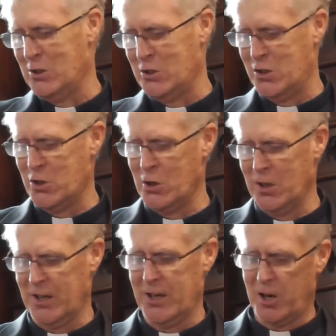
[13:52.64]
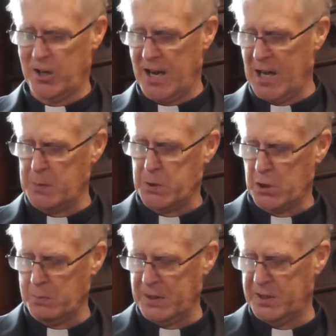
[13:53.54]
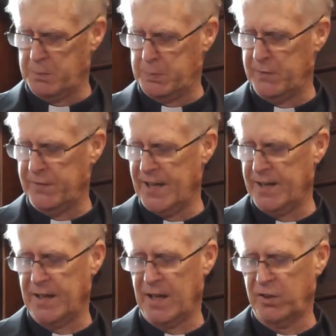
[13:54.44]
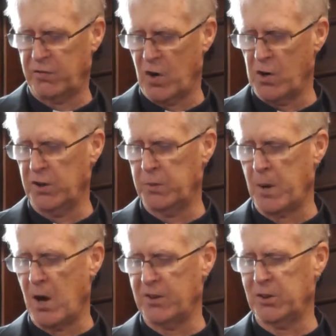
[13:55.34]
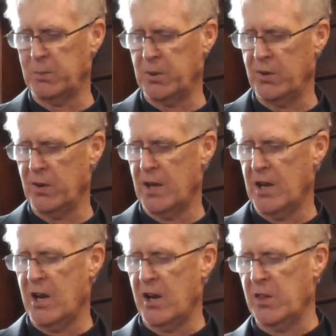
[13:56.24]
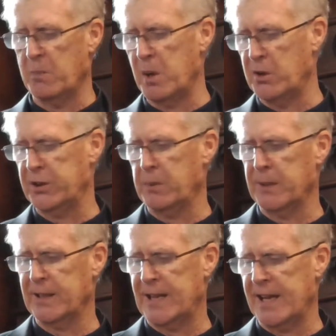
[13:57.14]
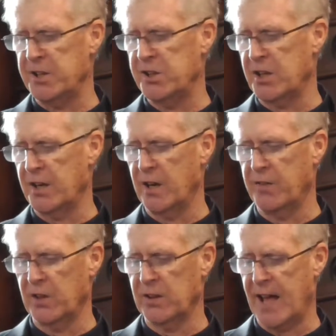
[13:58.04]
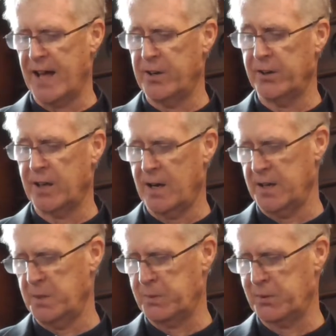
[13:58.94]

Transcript: Surely our aim should be to prevent, as far as possible, the multiplication of the latter type.